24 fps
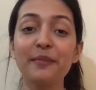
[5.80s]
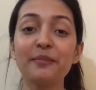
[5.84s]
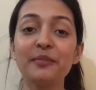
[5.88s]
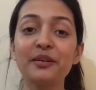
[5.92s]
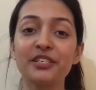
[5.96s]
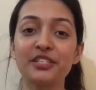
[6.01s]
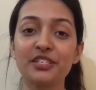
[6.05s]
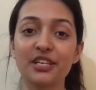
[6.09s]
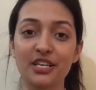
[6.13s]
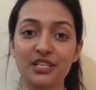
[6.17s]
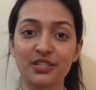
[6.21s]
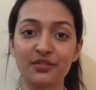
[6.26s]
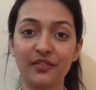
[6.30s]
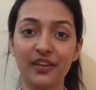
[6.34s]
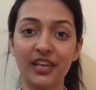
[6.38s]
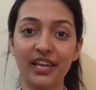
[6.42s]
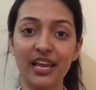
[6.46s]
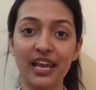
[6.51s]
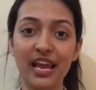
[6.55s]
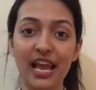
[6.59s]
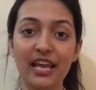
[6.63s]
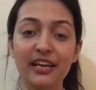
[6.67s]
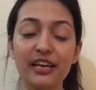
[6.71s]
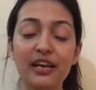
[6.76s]
Yashasvi
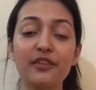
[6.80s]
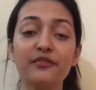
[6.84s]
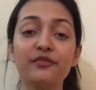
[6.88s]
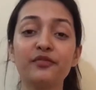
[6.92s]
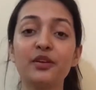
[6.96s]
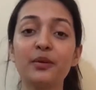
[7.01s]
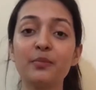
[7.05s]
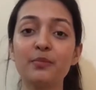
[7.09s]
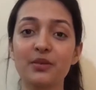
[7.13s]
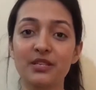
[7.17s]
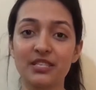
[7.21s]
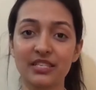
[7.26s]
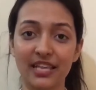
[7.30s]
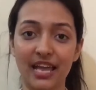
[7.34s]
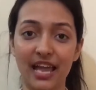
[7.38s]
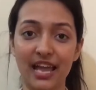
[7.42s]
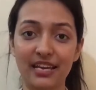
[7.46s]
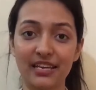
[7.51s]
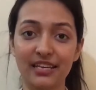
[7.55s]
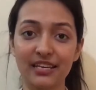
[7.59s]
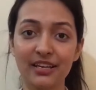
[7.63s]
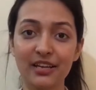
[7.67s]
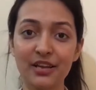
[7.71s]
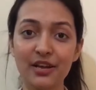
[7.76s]
and I'm from
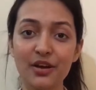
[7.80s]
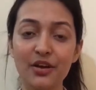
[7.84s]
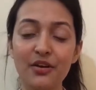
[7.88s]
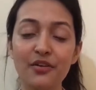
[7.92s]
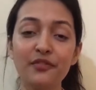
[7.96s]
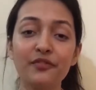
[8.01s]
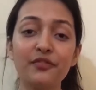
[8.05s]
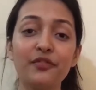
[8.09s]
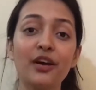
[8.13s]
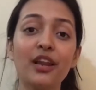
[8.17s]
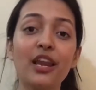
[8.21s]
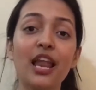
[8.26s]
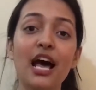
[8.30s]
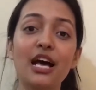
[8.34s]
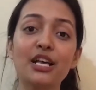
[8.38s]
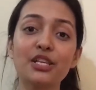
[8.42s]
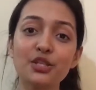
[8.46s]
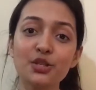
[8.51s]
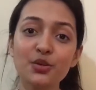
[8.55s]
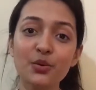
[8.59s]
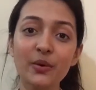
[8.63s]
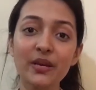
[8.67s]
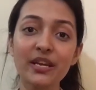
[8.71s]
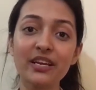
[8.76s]
Muscat. For
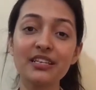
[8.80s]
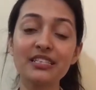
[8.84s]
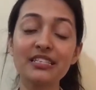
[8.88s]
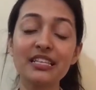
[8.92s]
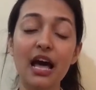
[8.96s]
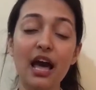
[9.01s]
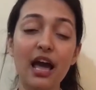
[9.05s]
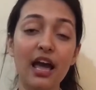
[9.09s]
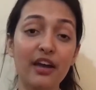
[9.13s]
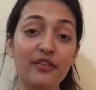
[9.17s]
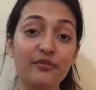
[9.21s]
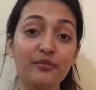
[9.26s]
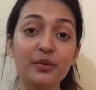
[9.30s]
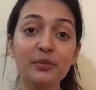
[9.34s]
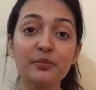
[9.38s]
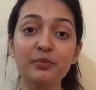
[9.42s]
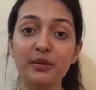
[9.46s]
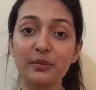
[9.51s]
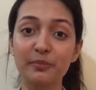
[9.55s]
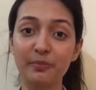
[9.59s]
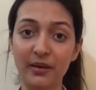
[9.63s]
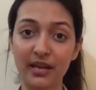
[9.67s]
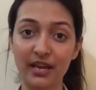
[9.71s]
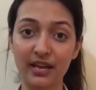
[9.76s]
last 2 years, I have been
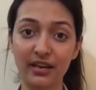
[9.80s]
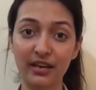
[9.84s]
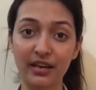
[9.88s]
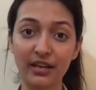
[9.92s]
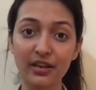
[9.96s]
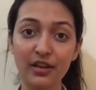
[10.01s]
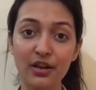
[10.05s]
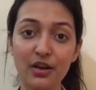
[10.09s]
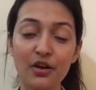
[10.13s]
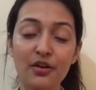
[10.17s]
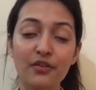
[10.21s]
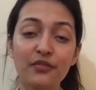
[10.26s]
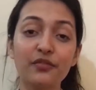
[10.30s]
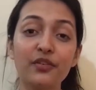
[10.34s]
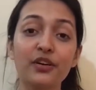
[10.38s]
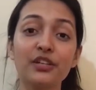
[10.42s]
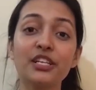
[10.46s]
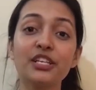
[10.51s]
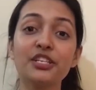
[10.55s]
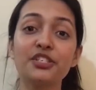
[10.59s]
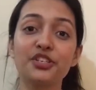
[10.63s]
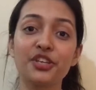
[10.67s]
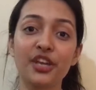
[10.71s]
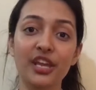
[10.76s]
preparing for
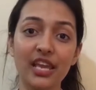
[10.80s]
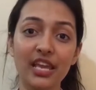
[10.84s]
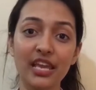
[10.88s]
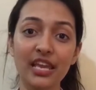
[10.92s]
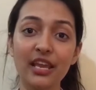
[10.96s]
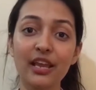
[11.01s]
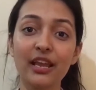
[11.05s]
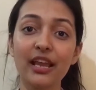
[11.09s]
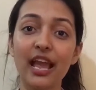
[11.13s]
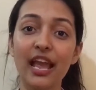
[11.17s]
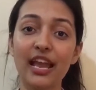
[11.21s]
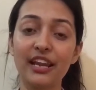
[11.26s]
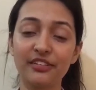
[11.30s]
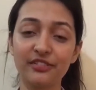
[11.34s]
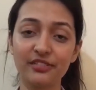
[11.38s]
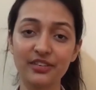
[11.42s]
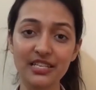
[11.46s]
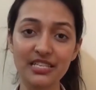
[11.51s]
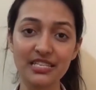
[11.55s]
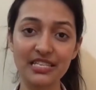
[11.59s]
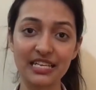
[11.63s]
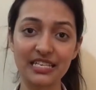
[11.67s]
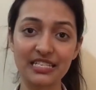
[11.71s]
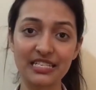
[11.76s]
the JEE
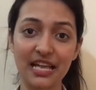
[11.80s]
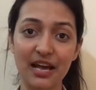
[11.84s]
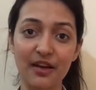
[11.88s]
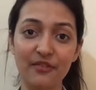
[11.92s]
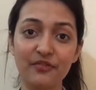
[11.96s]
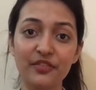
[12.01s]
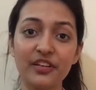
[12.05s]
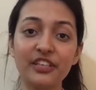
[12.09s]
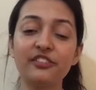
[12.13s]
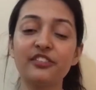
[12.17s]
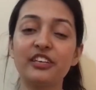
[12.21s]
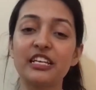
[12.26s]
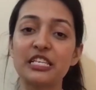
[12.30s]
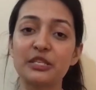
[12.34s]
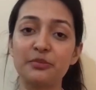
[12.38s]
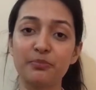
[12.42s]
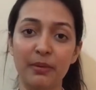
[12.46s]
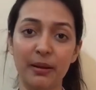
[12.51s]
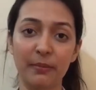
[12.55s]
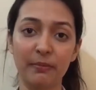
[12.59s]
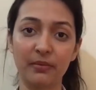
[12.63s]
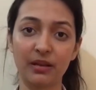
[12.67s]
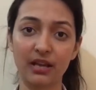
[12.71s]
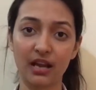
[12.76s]
entrance exam with
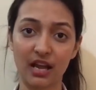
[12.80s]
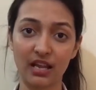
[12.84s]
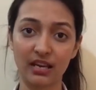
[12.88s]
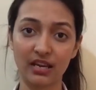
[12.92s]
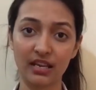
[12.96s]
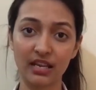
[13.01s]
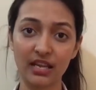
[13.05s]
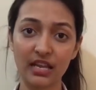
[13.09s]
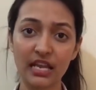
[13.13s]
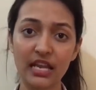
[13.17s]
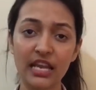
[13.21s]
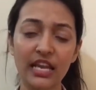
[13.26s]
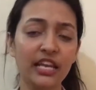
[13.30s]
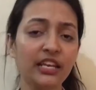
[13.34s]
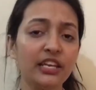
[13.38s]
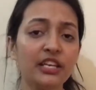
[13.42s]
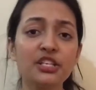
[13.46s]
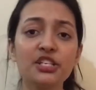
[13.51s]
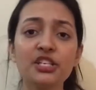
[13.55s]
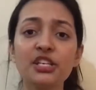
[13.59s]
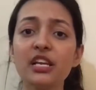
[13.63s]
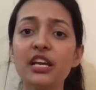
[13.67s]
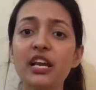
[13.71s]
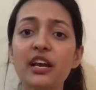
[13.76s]
TestprepKart.
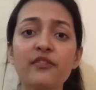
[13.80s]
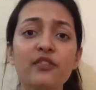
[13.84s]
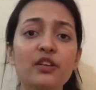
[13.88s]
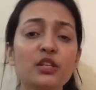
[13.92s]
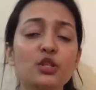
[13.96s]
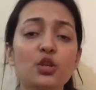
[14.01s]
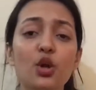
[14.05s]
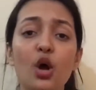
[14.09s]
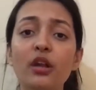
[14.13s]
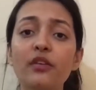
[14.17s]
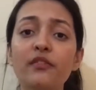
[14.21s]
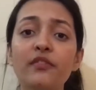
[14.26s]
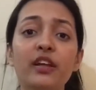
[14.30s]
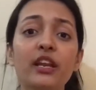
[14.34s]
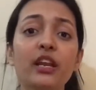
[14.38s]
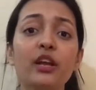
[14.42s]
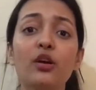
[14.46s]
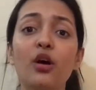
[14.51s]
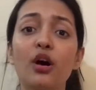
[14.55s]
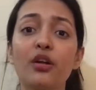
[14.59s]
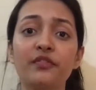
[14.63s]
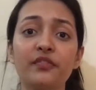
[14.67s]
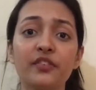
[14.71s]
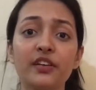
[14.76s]
Initially, I was not very
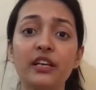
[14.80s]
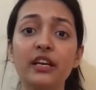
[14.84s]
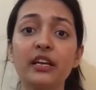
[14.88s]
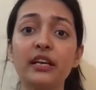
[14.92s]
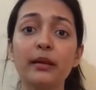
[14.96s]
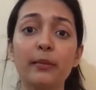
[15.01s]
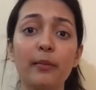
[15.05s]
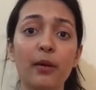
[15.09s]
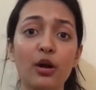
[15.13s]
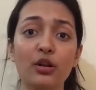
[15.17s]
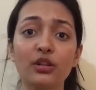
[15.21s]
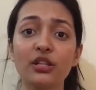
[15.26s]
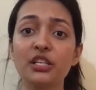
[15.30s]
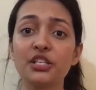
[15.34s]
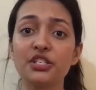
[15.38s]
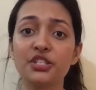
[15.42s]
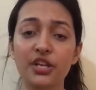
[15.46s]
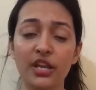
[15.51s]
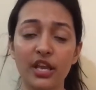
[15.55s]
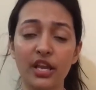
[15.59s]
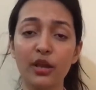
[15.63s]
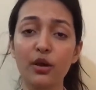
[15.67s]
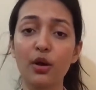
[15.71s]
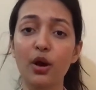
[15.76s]
confident about the
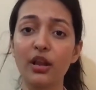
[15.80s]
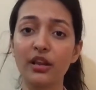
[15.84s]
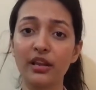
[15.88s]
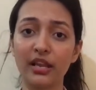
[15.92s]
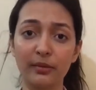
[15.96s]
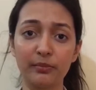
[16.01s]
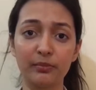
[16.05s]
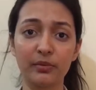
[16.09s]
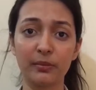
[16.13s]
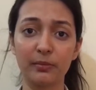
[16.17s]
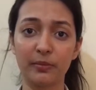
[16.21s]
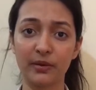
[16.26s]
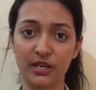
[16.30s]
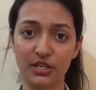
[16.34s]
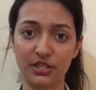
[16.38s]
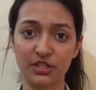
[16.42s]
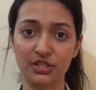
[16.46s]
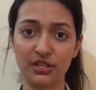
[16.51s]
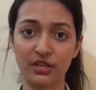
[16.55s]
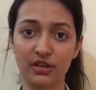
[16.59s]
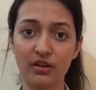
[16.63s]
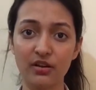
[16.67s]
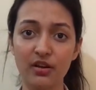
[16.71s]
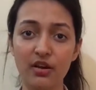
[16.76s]
JEE online
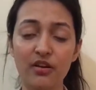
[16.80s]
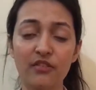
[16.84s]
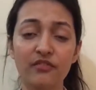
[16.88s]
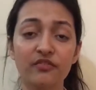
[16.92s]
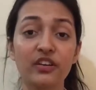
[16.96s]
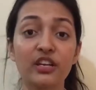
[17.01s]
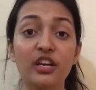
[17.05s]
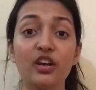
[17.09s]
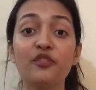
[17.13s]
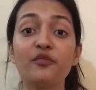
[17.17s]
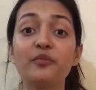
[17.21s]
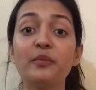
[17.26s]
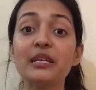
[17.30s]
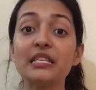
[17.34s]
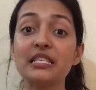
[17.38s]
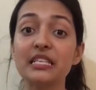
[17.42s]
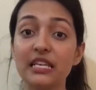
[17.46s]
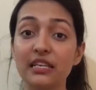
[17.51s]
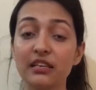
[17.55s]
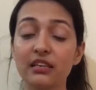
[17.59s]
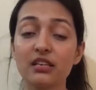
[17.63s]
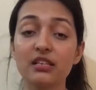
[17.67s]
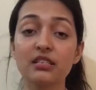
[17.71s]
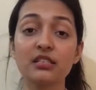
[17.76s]
preparation. One of my
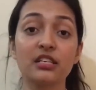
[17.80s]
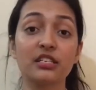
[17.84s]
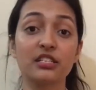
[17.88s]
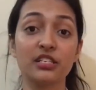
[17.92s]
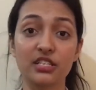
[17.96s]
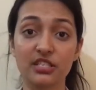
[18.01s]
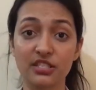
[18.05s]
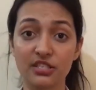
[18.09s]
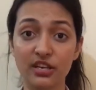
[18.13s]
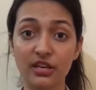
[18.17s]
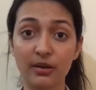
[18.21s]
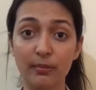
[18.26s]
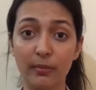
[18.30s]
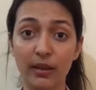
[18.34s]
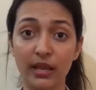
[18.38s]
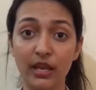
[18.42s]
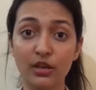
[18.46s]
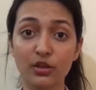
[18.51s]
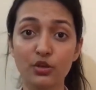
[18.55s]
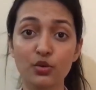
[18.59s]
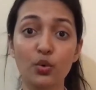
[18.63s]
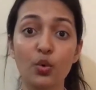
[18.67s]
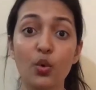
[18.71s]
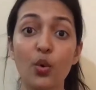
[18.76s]
seniors suggested
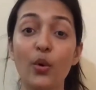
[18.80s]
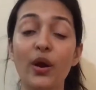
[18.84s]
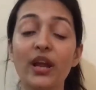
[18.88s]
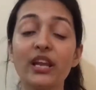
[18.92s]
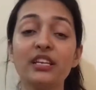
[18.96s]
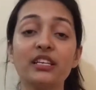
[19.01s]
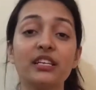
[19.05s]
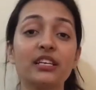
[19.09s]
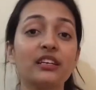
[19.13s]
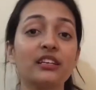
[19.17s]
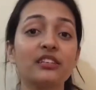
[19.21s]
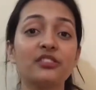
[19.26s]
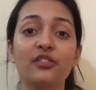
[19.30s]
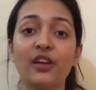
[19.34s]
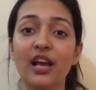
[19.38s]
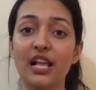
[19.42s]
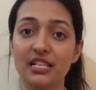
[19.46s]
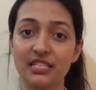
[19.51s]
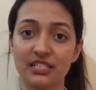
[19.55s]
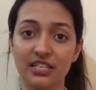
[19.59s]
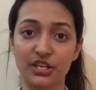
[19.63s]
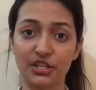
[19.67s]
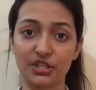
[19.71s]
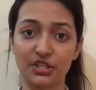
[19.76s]
me to go and take a
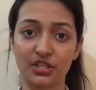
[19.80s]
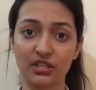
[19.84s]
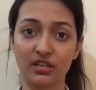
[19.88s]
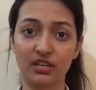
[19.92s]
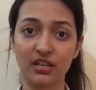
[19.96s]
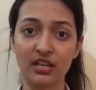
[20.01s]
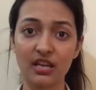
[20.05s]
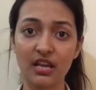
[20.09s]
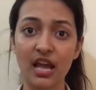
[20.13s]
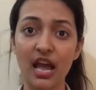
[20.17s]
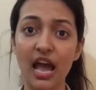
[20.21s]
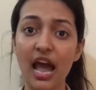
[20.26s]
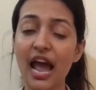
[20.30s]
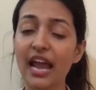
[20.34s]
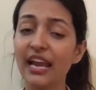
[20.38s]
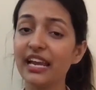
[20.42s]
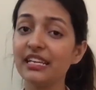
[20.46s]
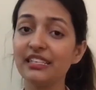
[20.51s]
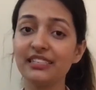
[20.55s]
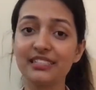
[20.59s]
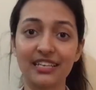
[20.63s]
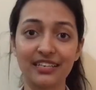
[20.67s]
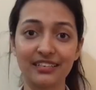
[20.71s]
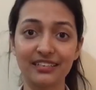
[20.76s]
trial session.
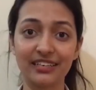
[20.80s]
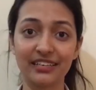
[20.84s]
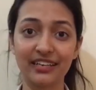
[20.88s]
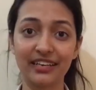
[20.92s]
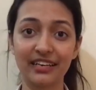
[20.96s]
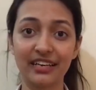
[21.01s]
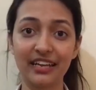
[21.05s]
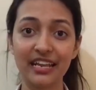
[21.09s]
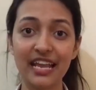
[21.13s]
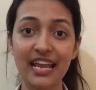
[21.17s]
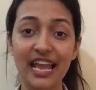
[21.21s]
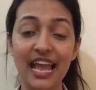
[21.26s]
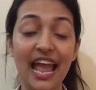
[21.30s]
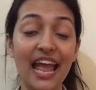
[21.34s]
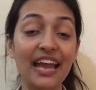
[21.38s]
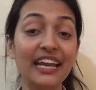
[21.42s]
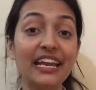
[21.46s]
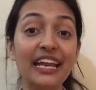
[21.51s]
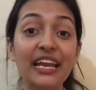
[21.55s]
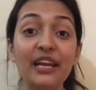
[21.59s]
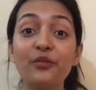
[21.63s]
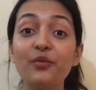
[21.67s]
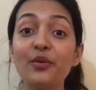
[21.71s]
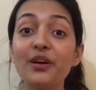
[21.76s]
I attended it
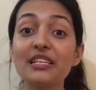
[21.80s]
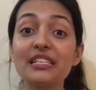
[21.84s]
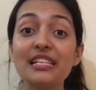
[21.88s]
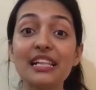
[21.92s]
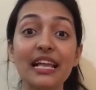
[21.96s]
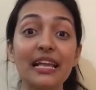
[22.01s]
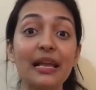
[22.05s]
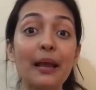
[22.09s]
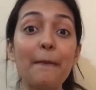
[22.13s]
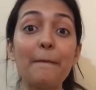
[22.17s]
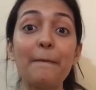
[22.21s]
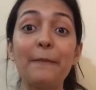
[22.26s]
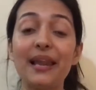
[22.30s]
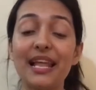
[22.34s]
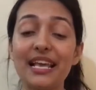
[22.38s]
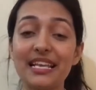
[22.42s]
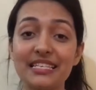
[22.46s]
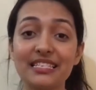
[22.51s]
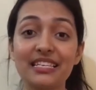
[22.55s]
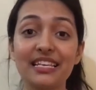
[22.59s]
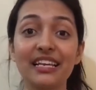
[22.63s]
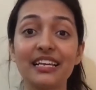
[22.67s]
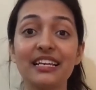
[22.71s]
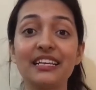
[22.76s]
and it was like a
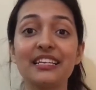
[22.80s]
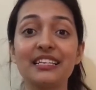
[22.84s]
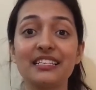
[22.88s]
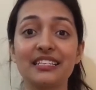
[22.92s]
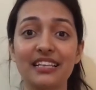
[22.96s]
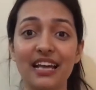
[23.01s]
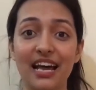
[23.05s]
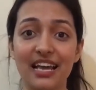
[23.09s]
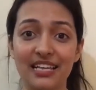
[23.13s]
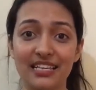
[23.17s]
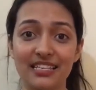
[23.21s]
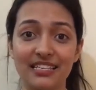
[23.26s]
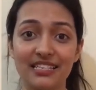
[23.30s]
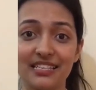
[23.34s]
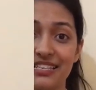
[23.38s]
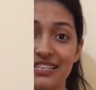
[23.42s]
blessing in disguise.